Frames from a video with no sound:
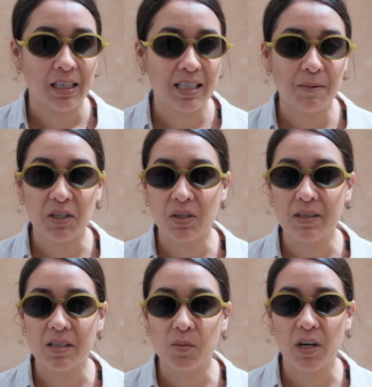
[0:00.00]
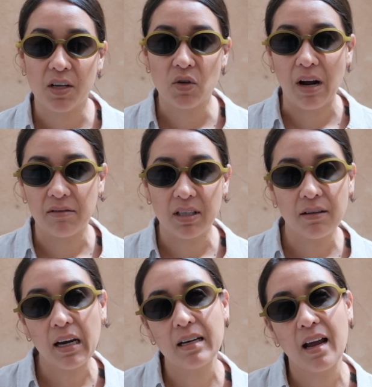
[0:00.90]
especially since we're not traveling
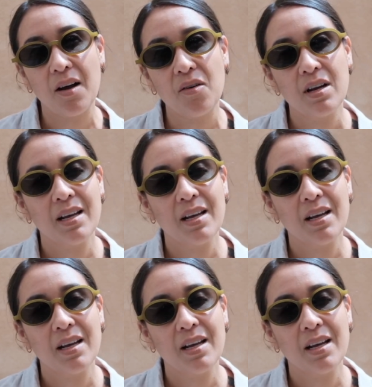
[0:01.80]
right now.